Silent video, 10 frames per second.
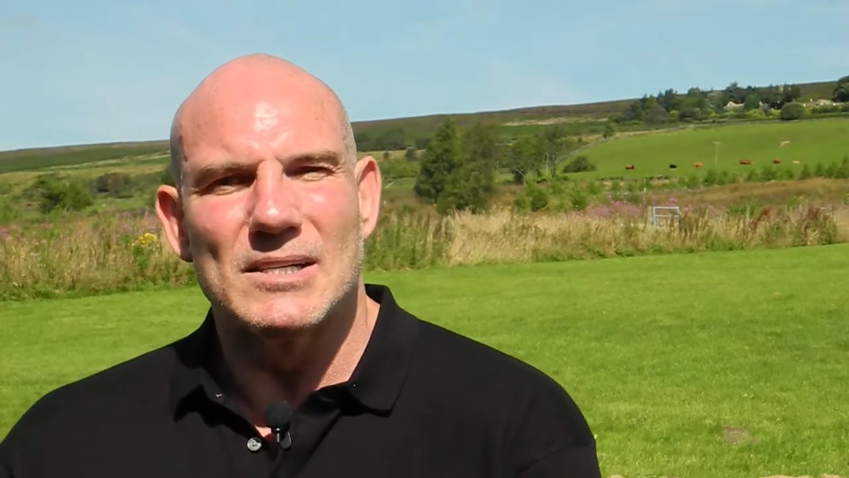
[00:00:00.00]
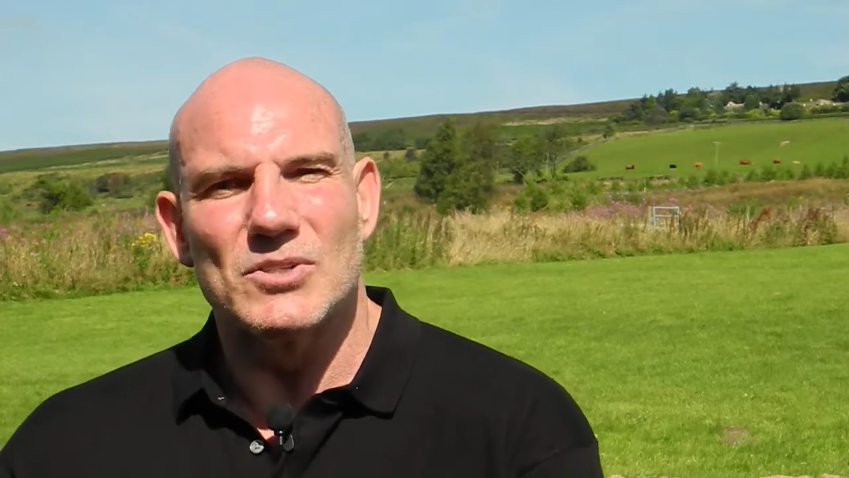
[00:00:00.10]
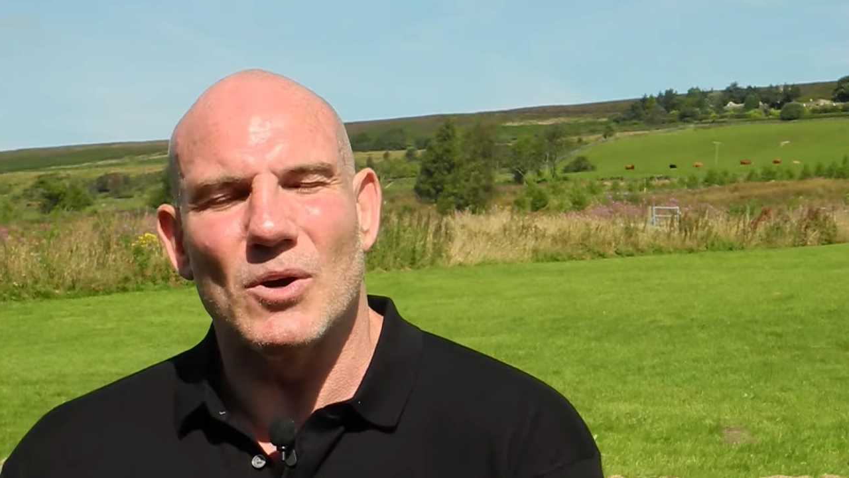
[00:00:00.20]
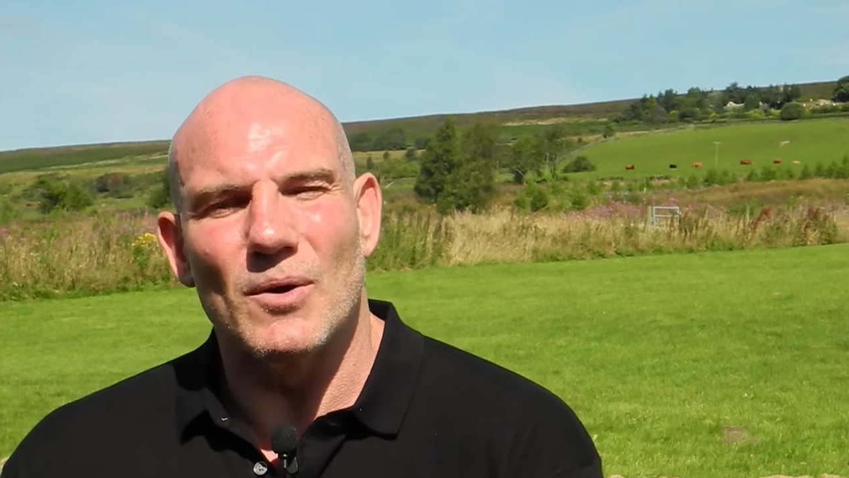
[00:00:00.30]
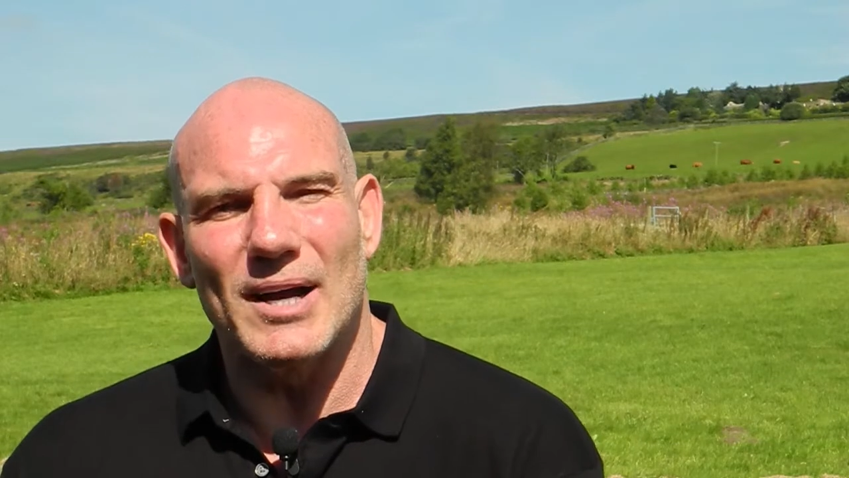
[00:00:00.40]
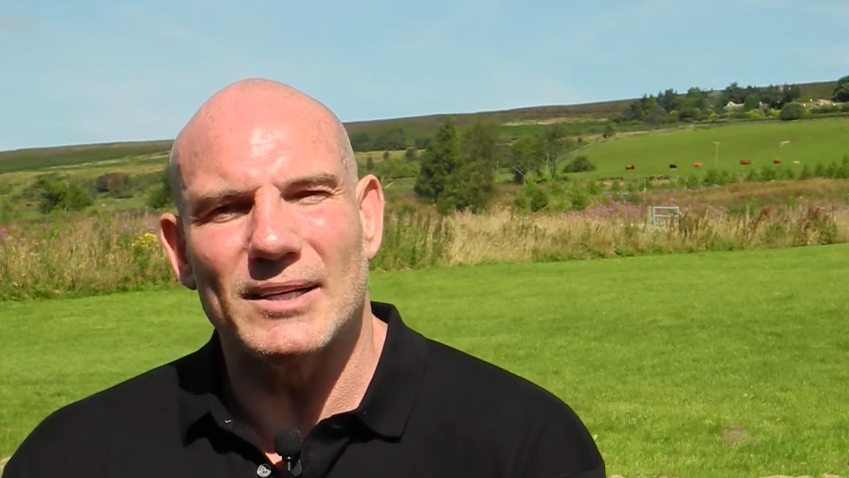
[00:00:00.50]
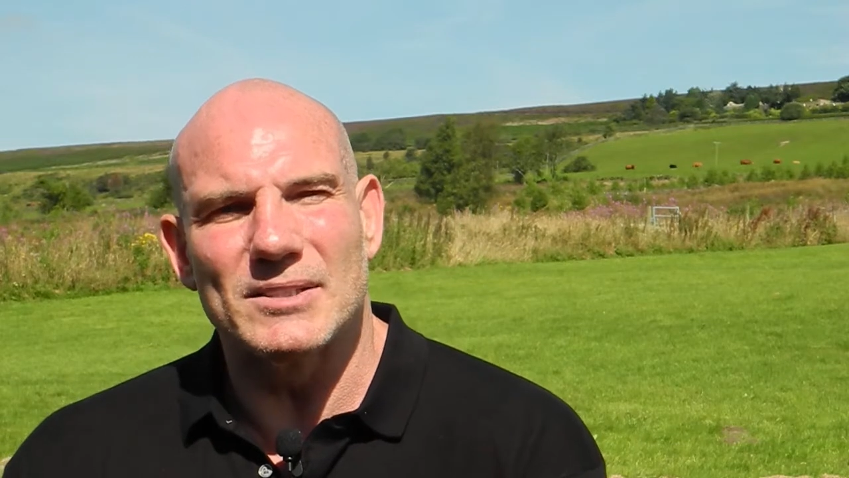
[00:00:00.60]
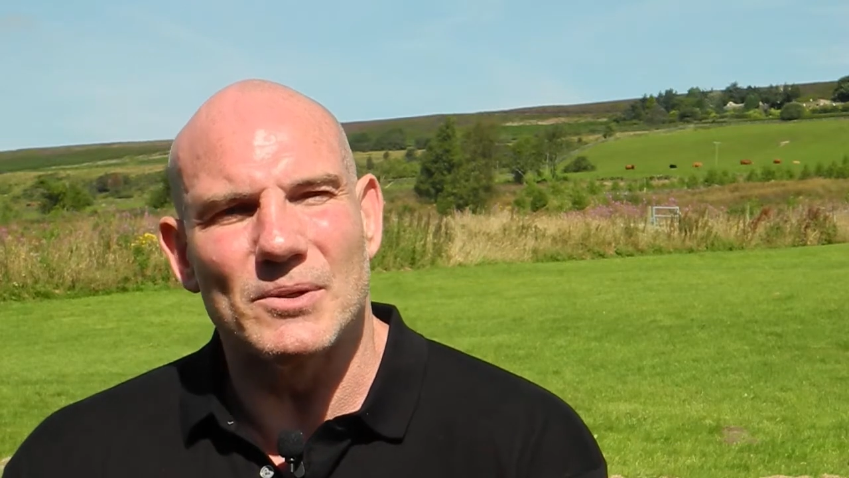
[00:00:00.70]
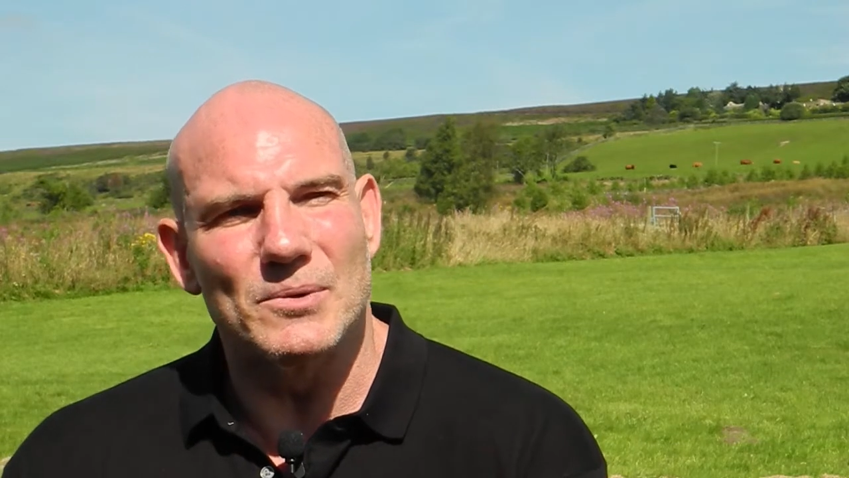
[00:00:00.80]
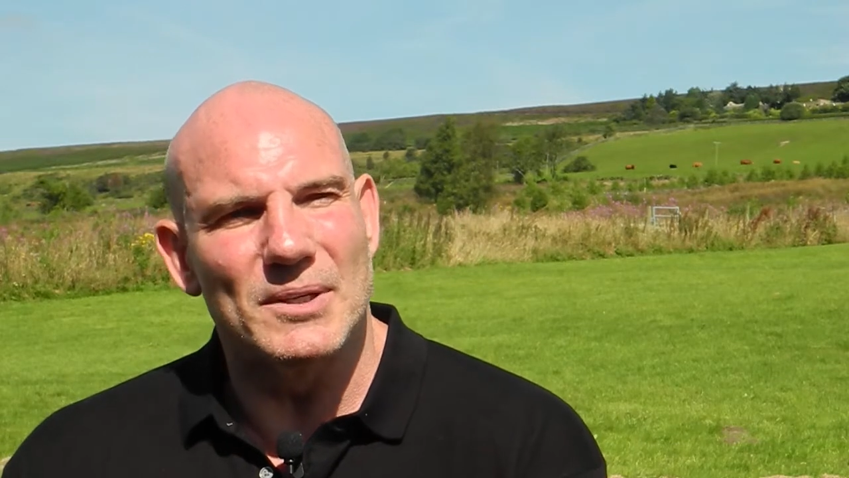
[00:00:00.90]
so I had
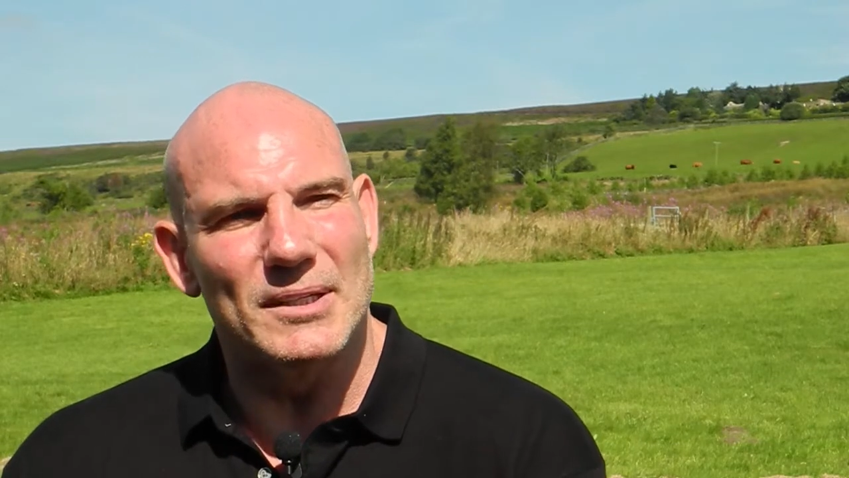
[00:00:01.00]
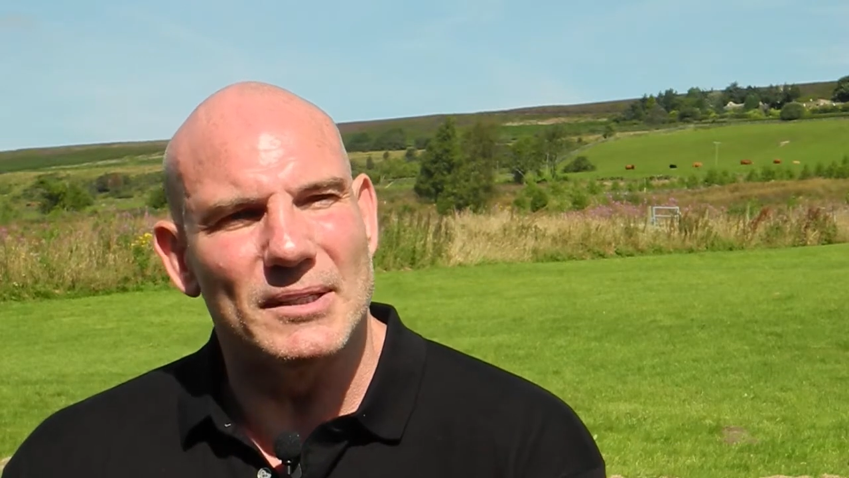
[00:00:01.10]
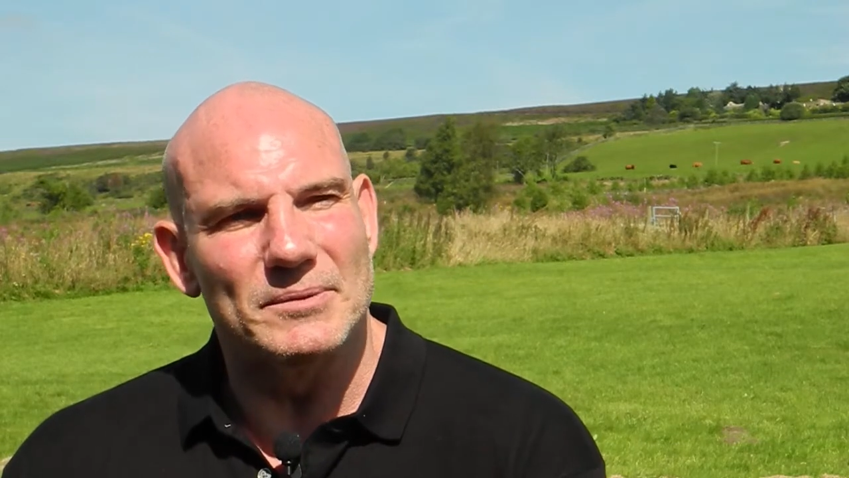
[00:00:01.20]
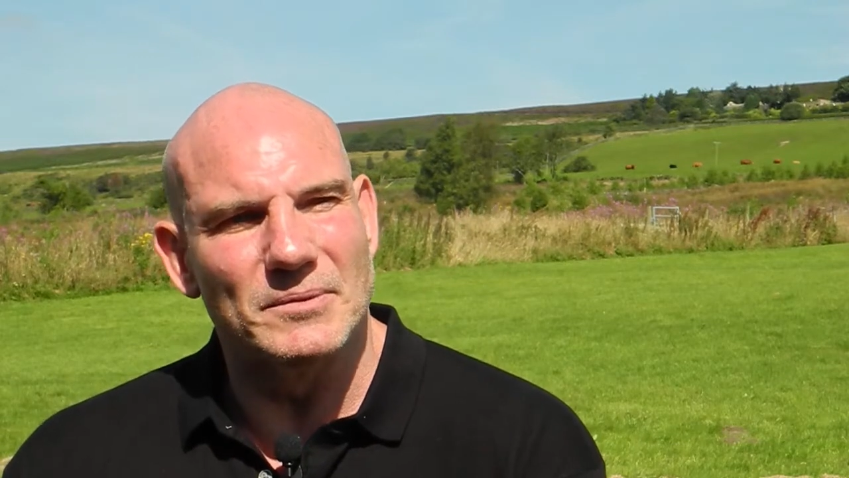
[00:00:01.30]
to